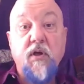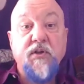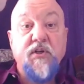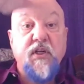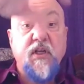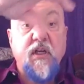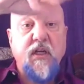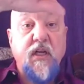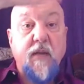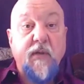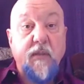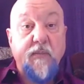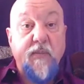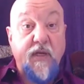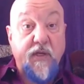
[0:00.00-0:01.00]
skinny, I'm
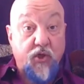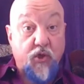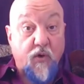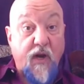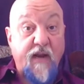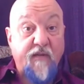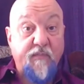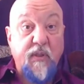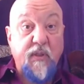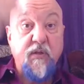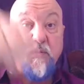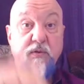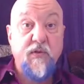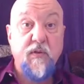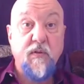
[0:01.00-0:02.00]
going to make a giraffe
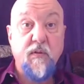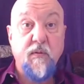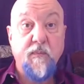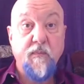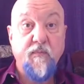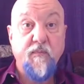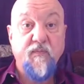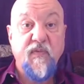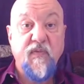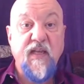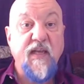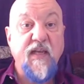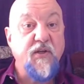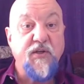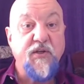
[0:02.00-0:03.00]
balloons.
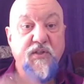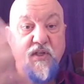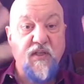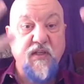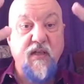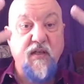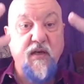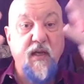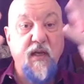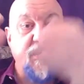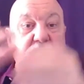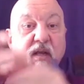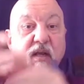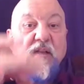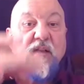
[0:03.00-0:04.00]
Yeah, you couldn't see the other hand.
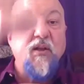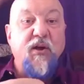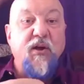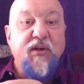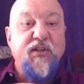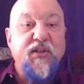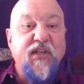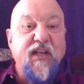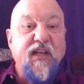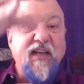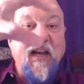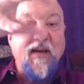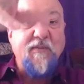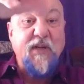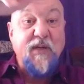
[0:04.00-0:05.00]
Long,
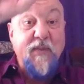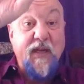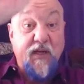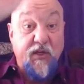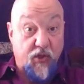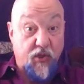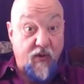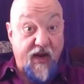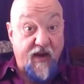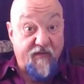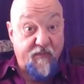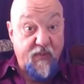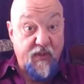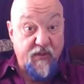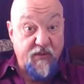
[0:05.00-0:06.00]
skinny, I'm going to make a giraffe
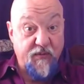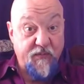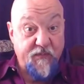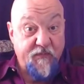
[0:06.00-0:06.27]
balloon.